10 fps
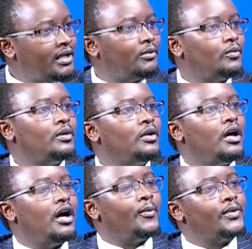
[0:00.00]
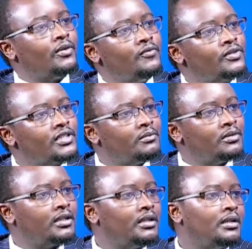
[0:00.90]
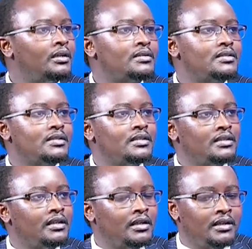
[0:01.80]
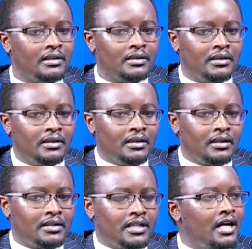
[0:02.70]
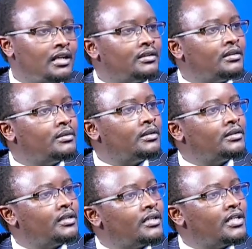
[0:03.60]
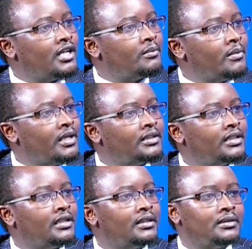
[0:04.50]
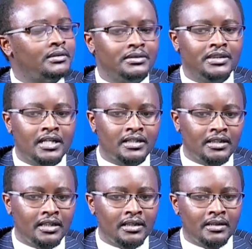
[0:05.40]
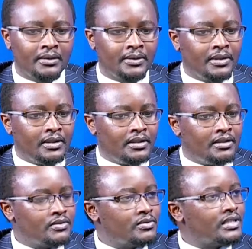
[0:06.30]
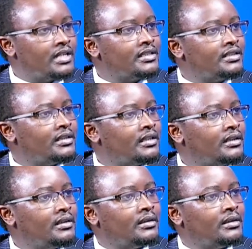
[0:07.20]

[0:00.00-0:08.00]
bar? Are we comfortable seeing young men entering into certain